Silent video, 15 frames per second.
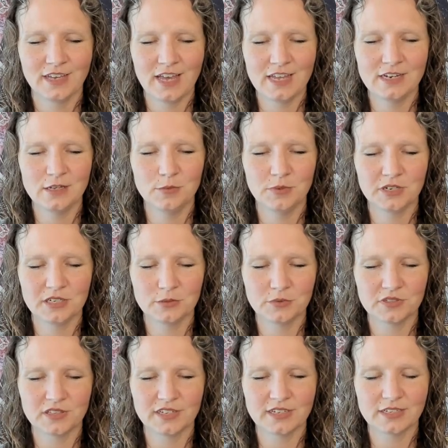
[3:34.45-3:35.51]
anybody
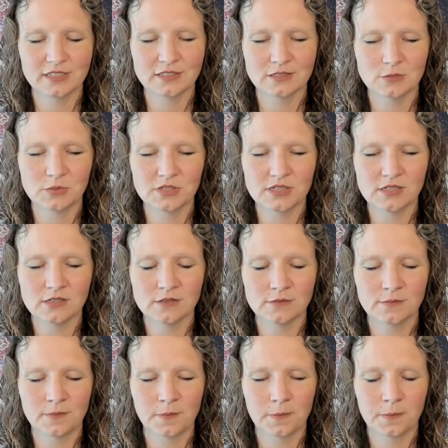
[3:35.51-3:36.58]
would like it to be.
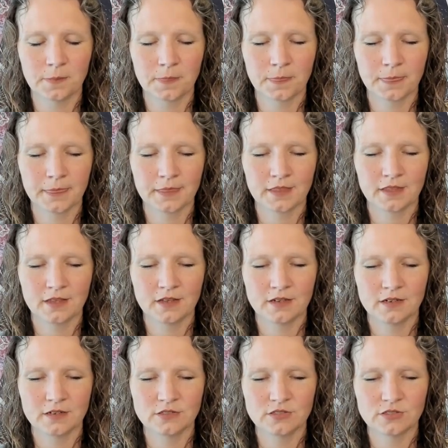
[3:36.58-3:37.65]

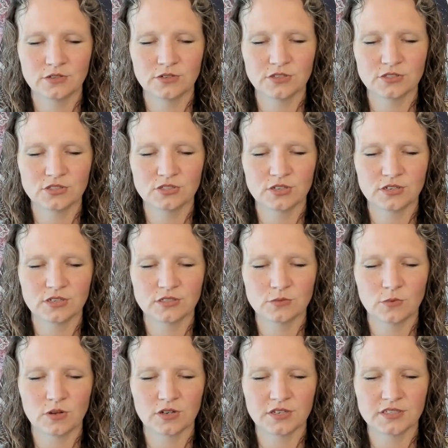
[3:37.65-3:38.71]
So you're starting to
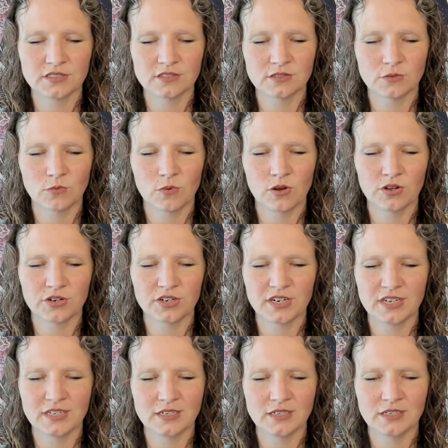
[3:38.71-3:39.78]
walk into the water
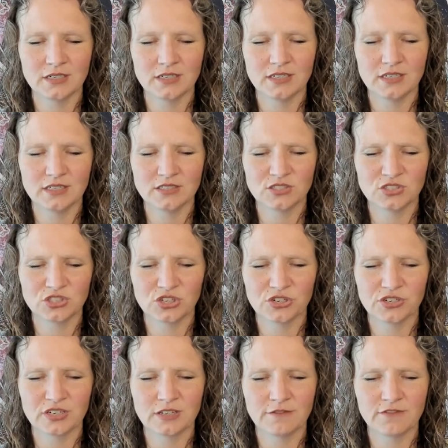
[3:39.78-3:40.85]
and it, it's
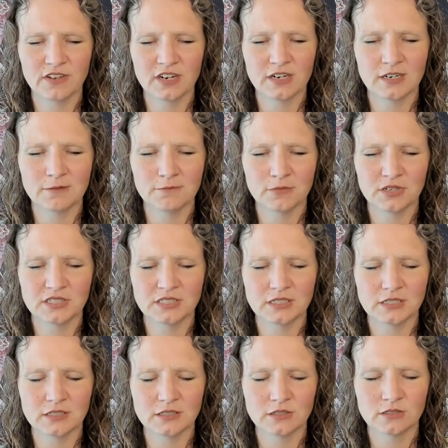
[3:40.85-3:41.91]
turning very
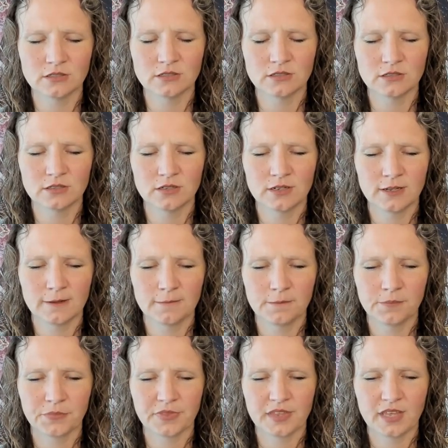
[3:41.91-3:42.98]
muddy
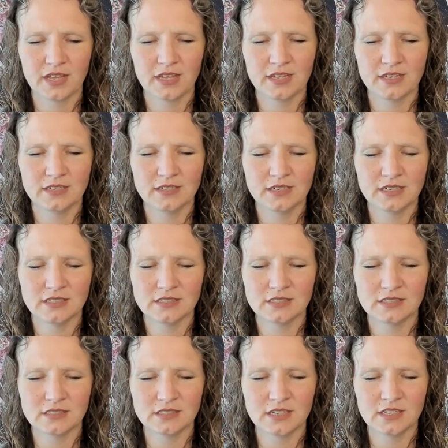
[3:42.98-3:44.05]
and
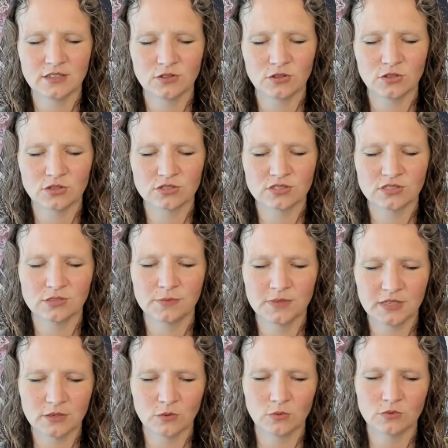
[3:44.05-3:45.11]
it's it looks to
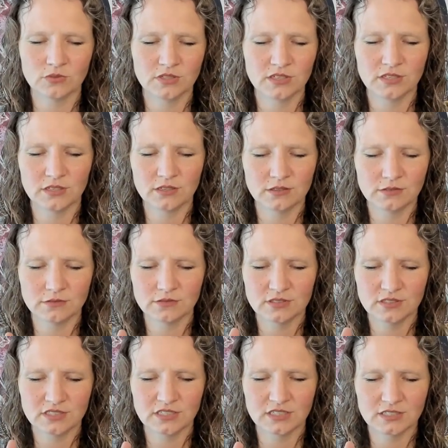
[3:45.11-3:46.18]
be only
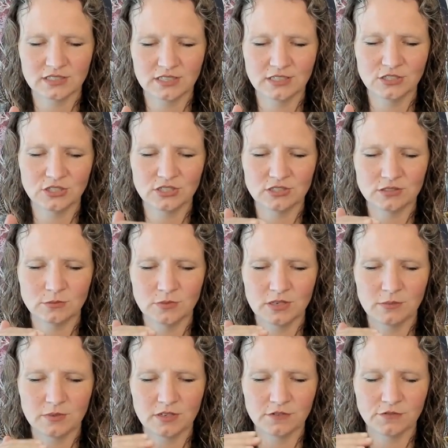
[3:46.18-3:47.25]
six inches,
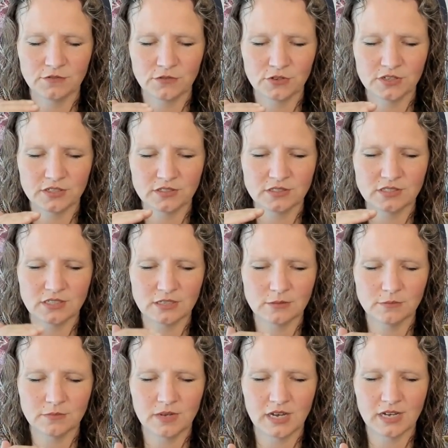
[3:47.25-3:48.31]
maybe a foot deep
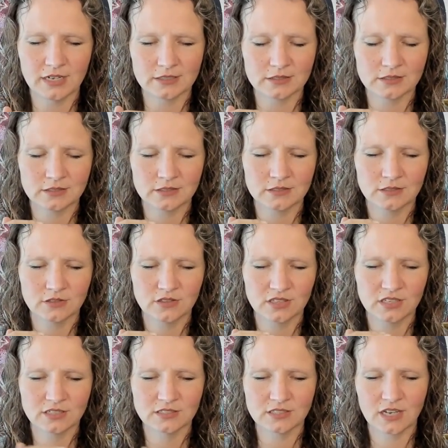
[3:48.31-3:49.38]
max. The
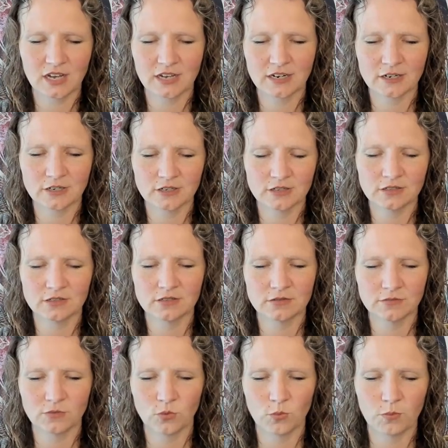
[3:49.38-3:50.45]
entire
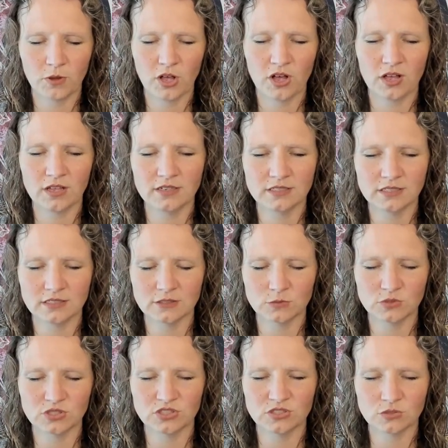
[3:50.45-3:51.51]
pond is,
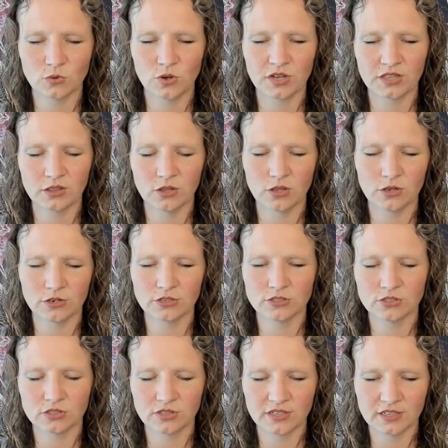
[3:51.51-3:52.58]
which is quite
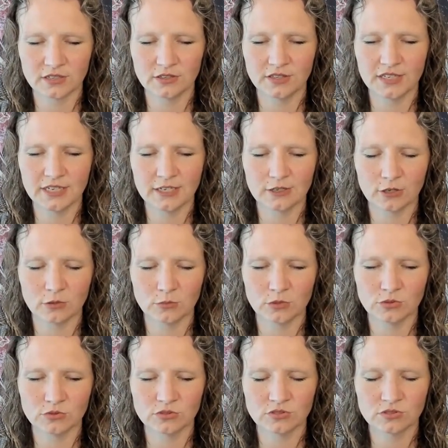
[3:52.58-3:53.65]
large, like a lake
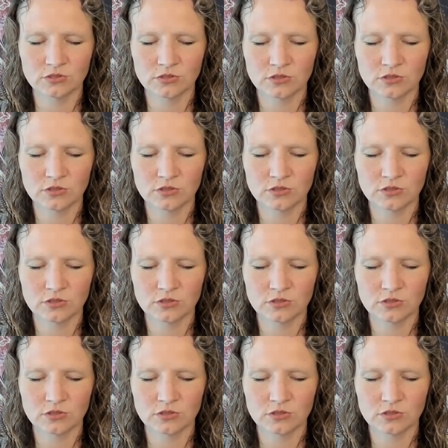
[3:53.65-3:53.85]
almost.